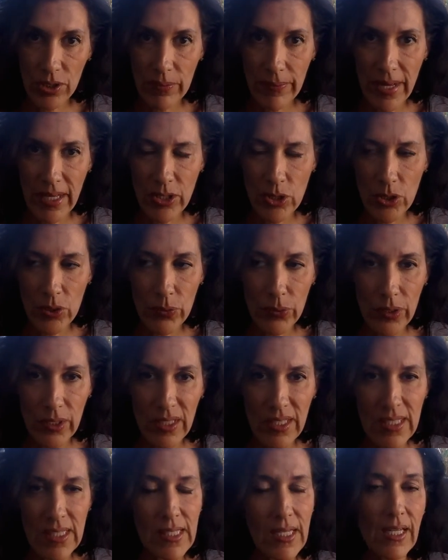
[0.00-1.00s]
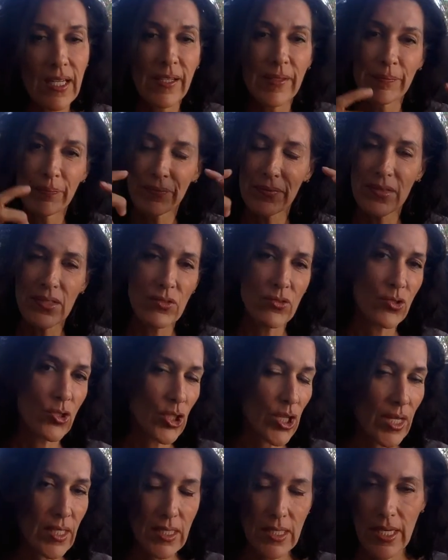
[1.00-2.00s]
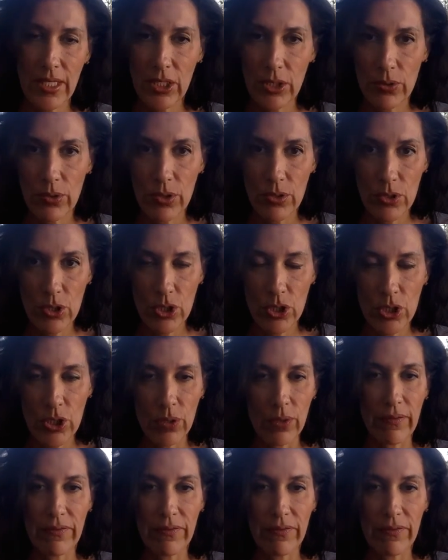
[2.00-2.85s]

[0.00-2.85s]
to match your words just like you used to do.